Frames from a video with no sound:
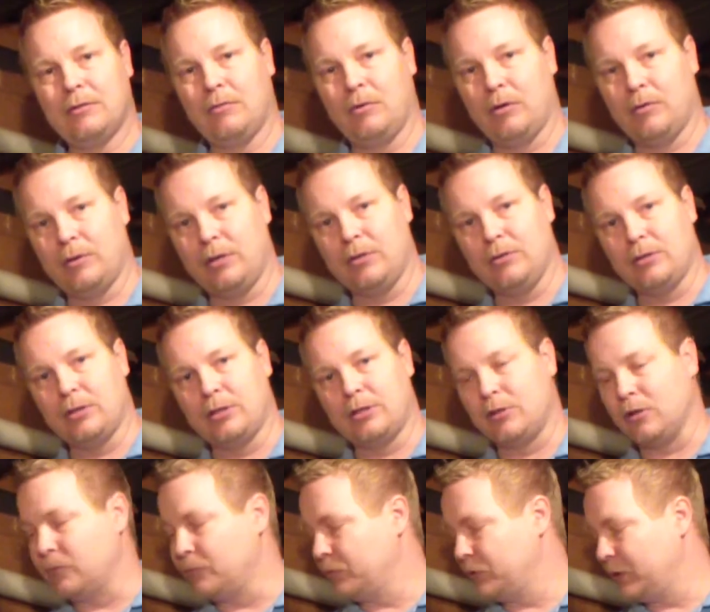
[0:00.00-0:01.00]
where we use a
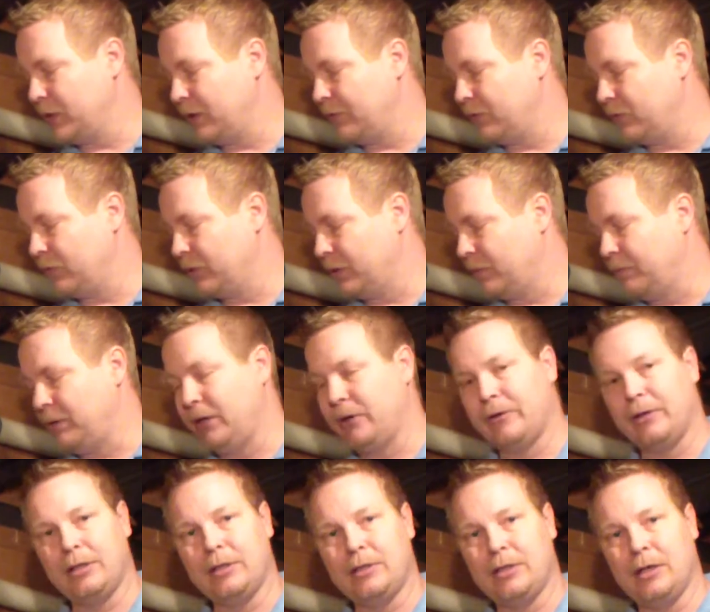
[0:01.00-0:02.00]
soap saver with a
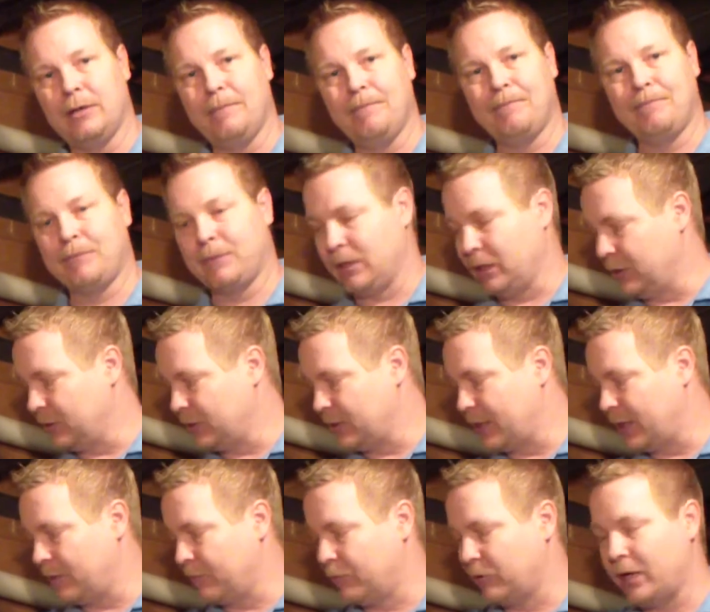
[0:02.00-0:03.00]
metering tip
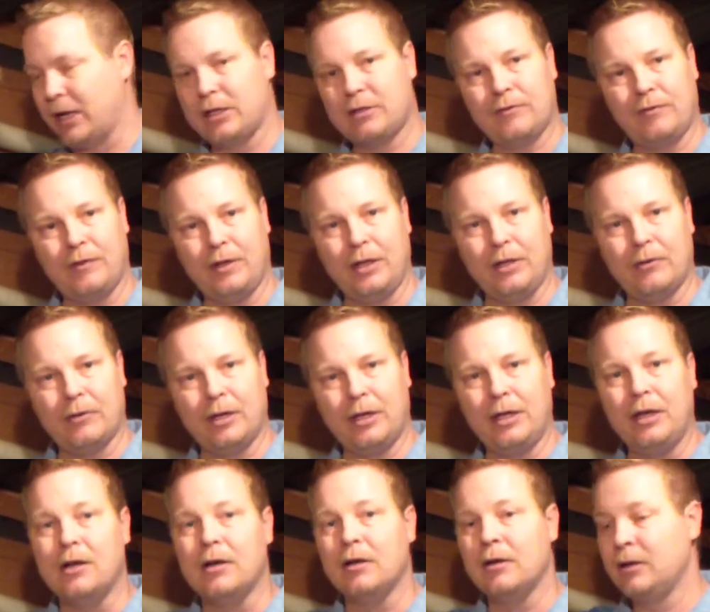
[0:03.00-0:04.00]
inside a brass fitting right
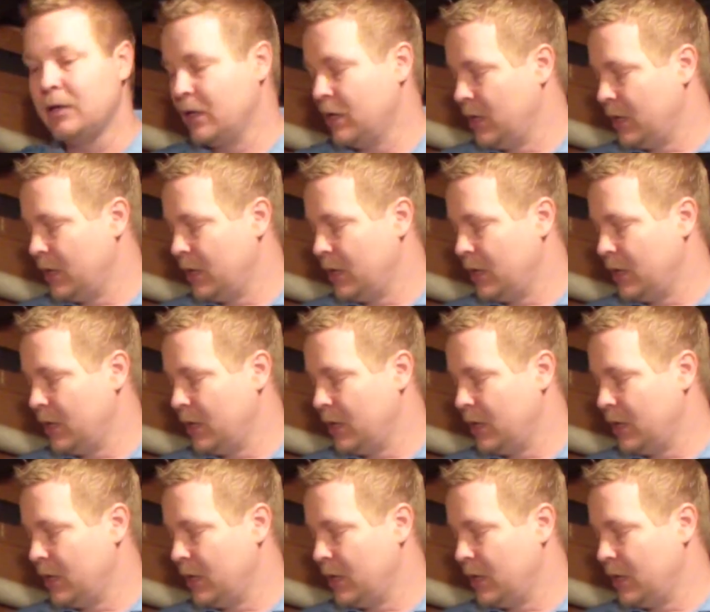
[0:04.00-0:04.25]
here.